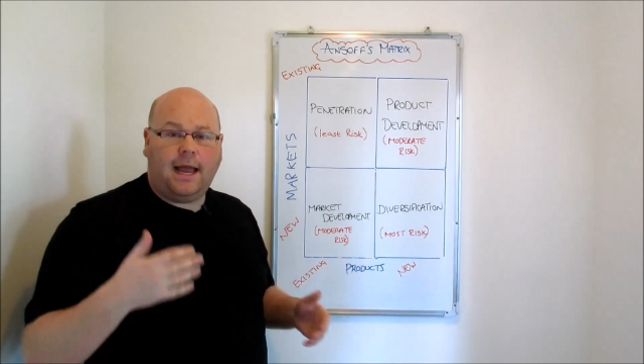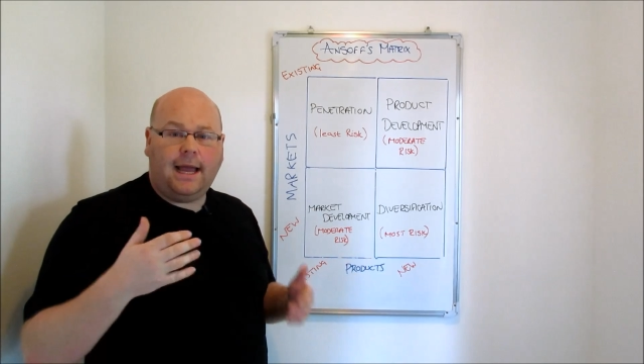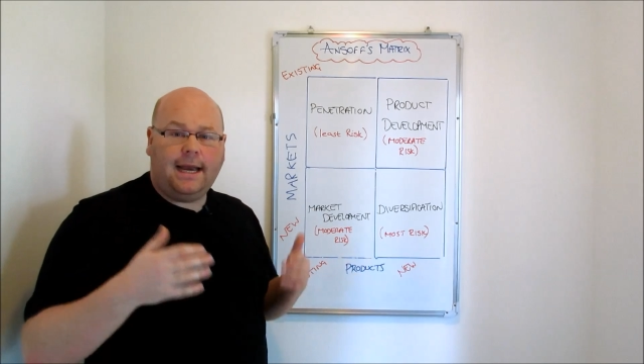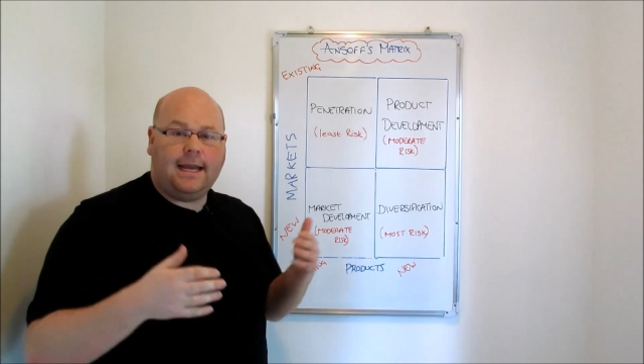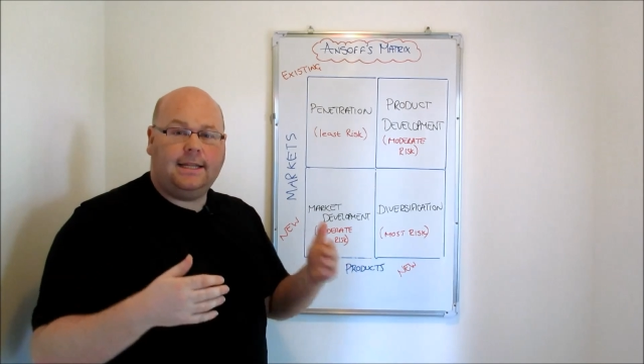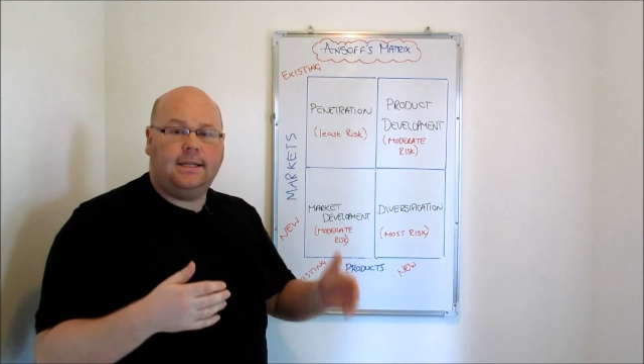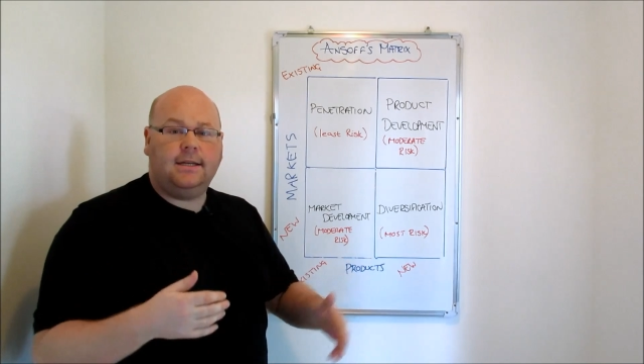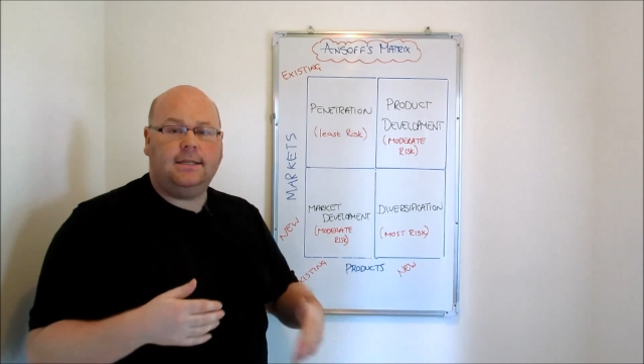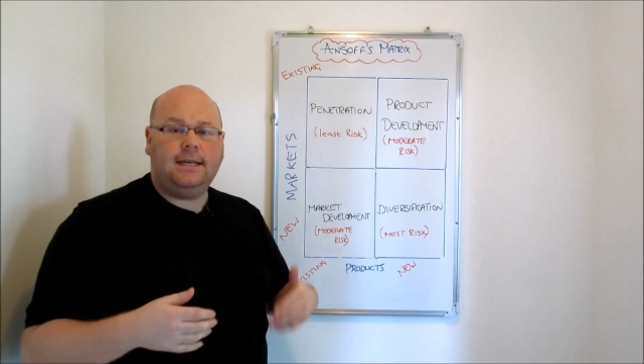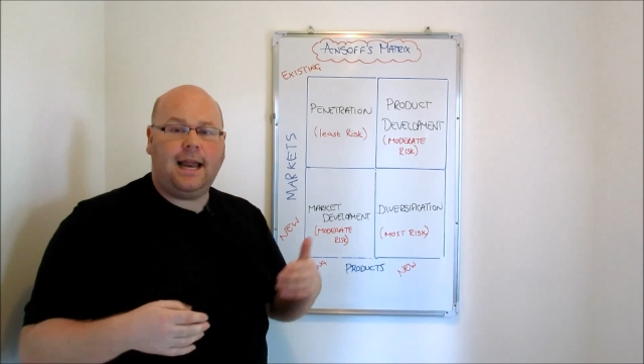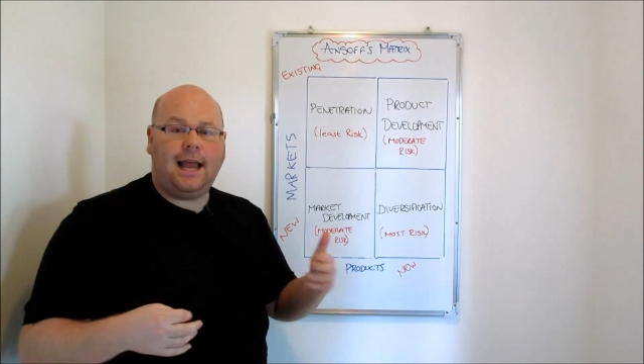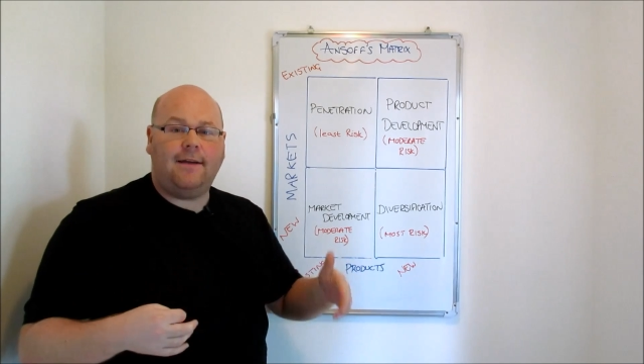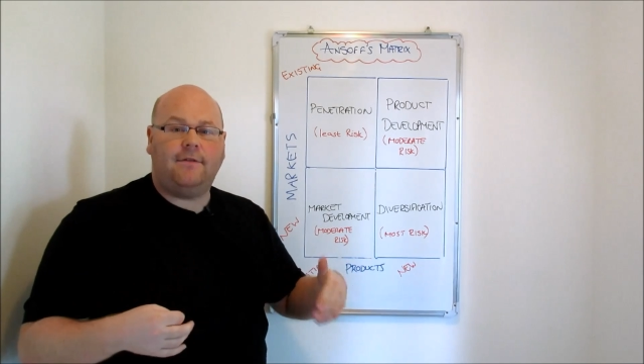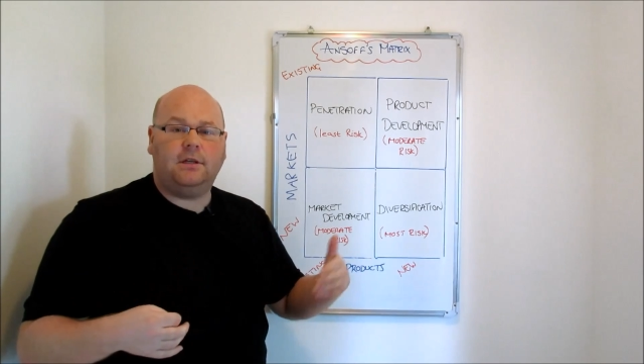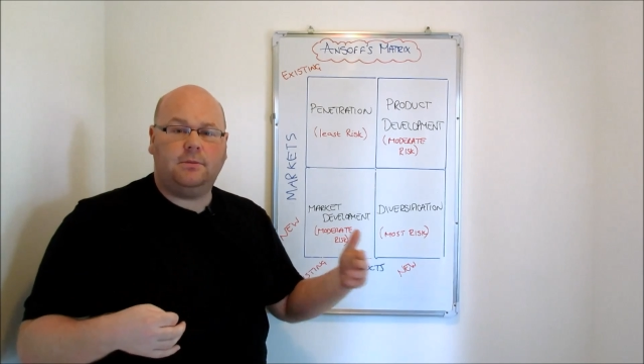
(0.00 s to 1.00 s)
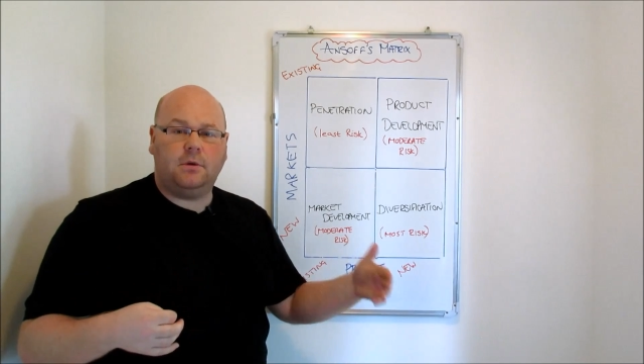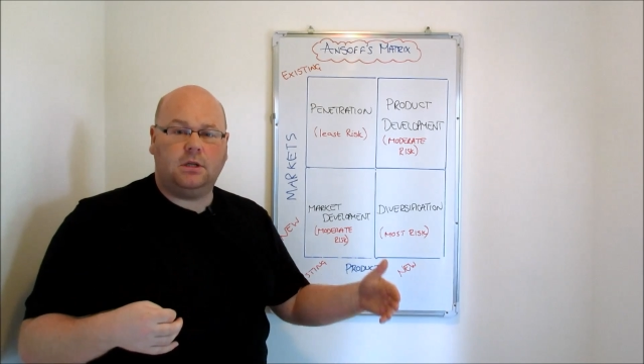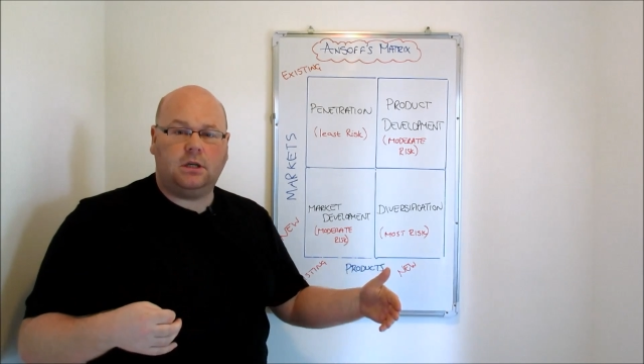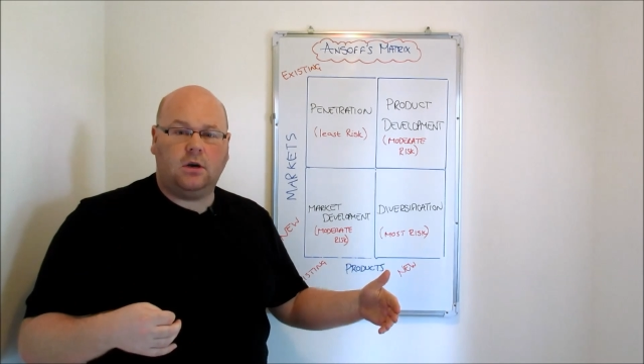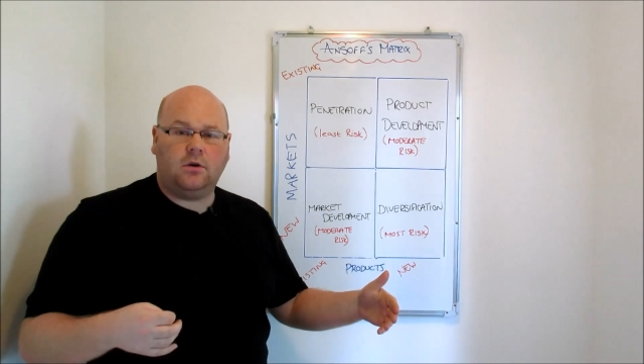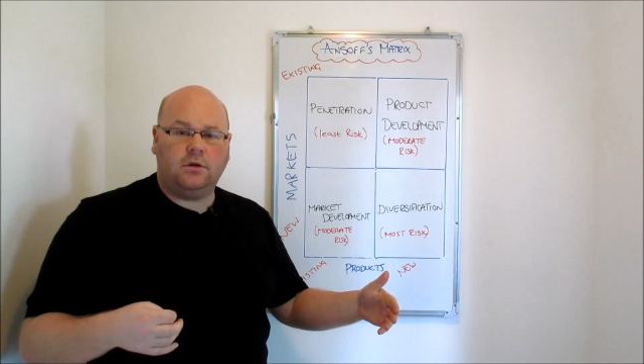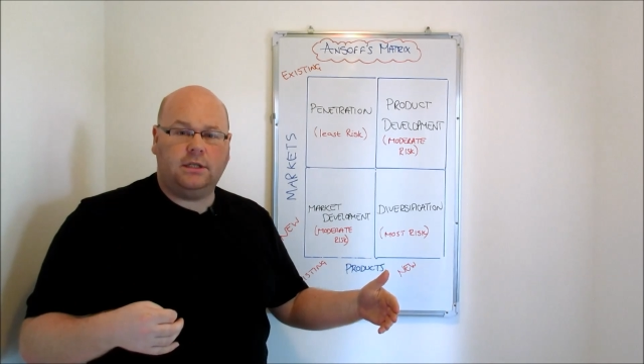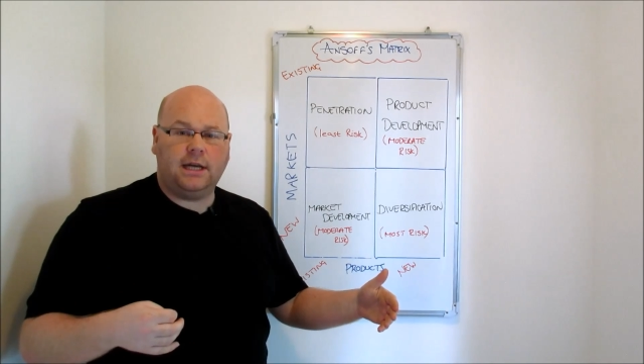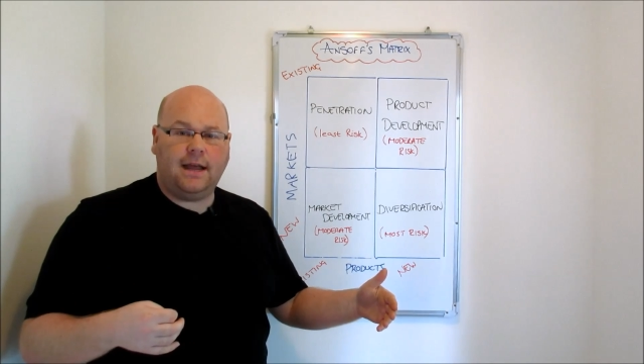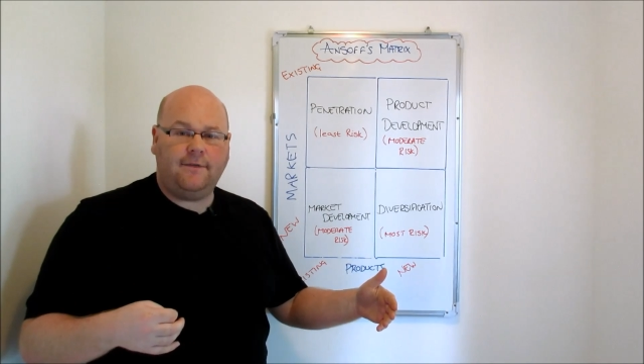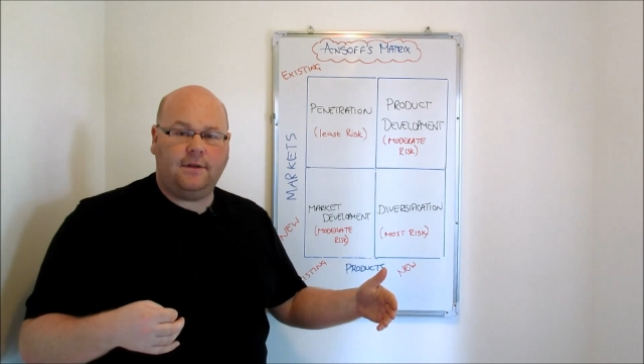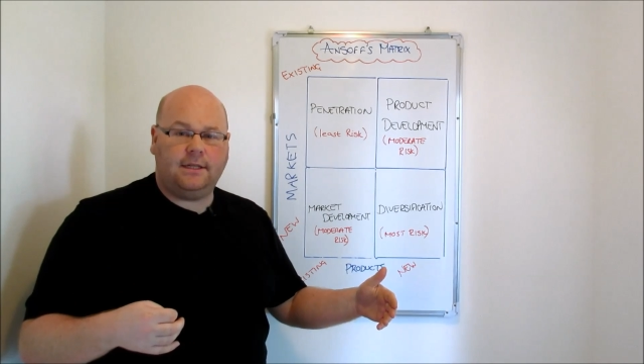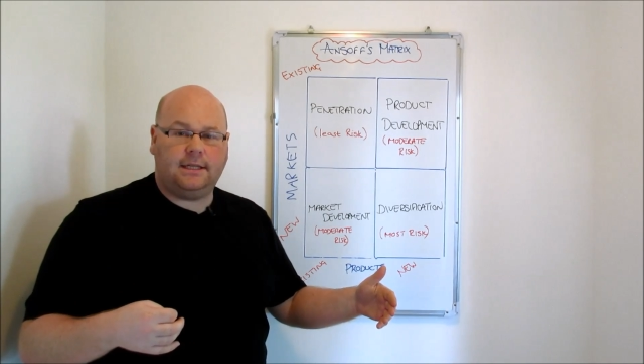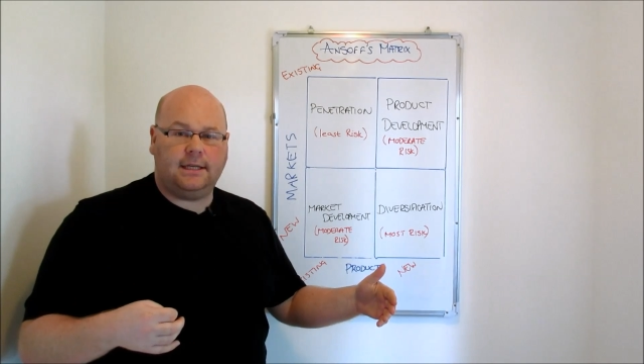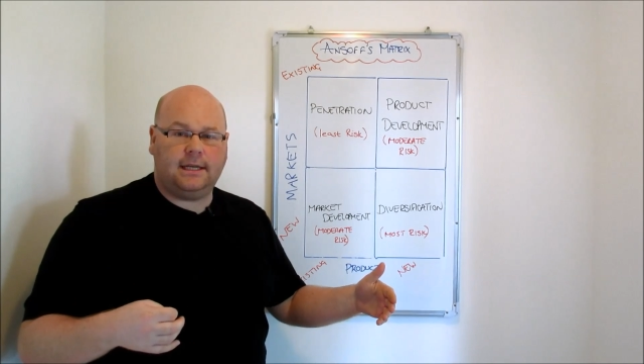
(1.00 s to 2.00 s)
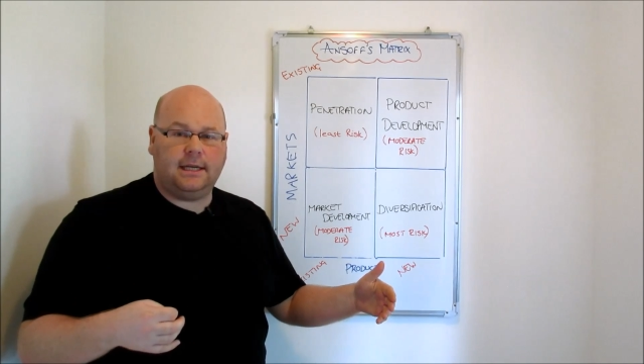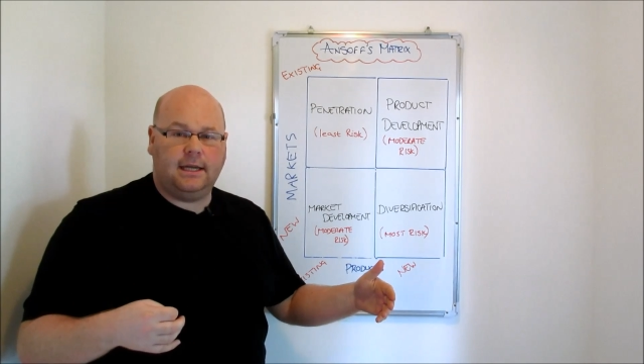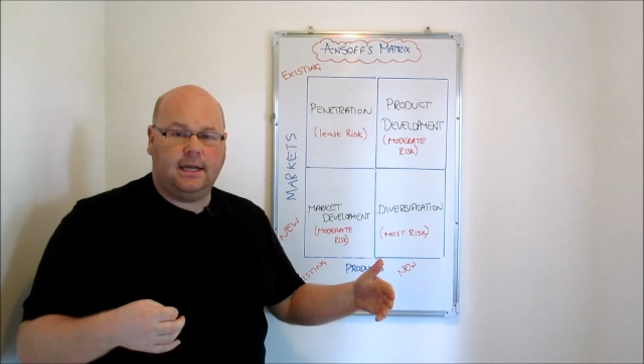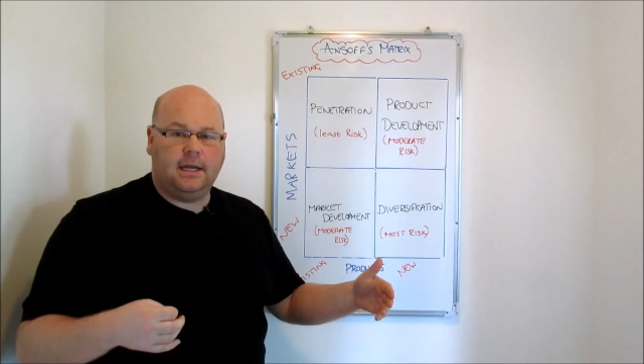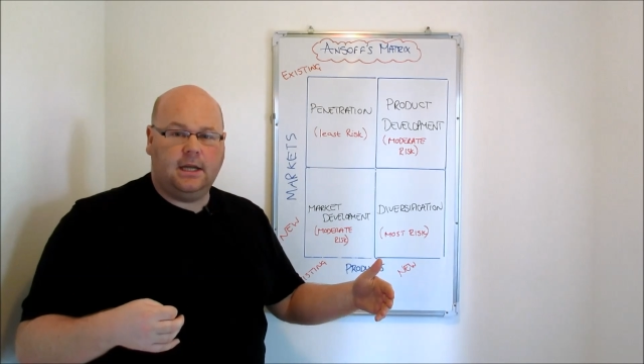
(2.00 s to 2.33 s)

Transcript: and it doesn't have as much longevity.